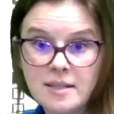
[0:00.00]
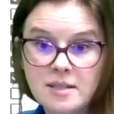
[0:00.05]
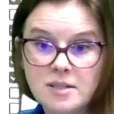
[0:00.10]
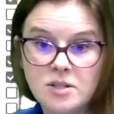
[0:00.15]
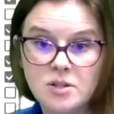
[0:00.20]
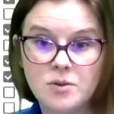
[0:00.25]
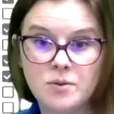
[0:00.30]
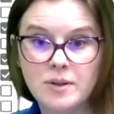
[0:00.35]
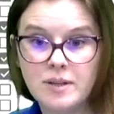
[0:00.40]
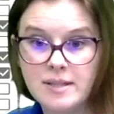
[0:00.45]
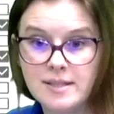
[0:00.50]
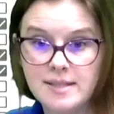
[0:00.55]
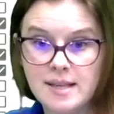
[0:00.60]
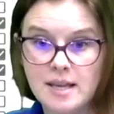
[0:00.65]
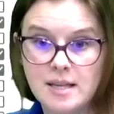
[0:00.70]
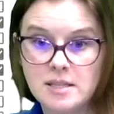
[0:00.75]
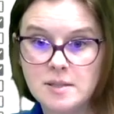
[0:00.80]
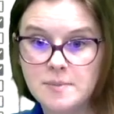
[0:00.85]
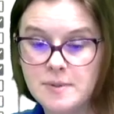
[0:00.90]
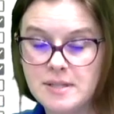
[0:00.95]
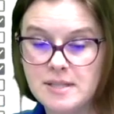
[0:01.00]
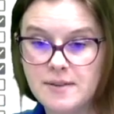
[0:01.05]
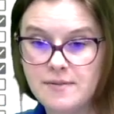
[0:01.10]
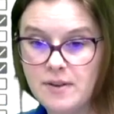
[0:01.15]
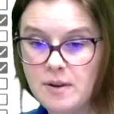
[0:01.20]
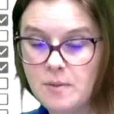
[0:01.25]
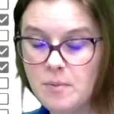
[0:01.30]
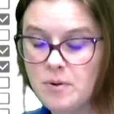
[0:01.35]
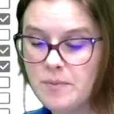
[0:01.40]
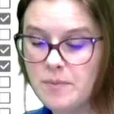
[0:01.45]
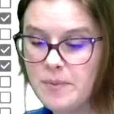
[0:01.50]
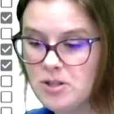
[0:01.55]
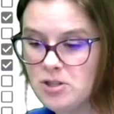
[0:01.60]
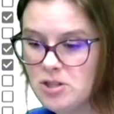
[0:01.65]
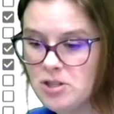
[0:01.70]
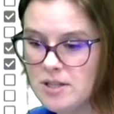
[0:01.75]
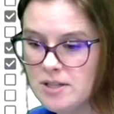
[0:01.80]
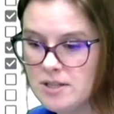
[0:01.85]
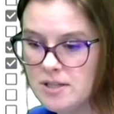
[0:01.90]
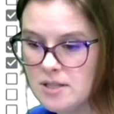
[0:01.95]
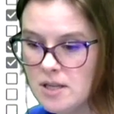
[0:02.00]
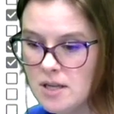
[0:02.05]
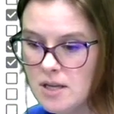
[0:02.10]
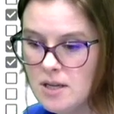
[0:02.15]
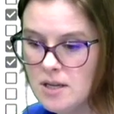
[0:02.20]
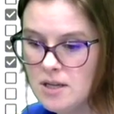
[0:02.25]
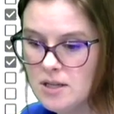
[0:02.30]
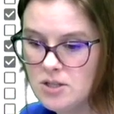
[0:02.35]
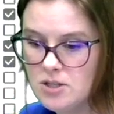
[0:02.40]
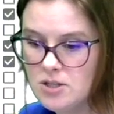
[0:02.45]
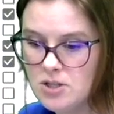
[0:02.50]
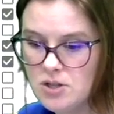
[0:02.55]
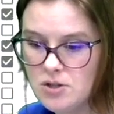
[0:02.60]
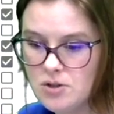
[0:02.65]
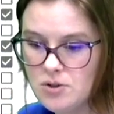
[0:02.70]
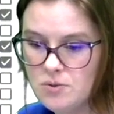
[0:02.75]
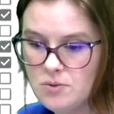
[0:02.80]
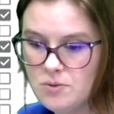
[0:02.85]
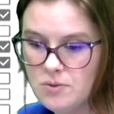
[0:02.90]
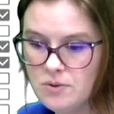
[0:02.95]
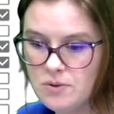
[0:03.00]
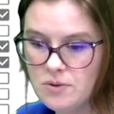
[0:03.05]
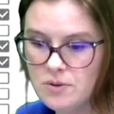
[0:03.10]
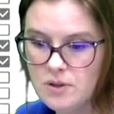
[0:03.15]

so you can set specific permissions to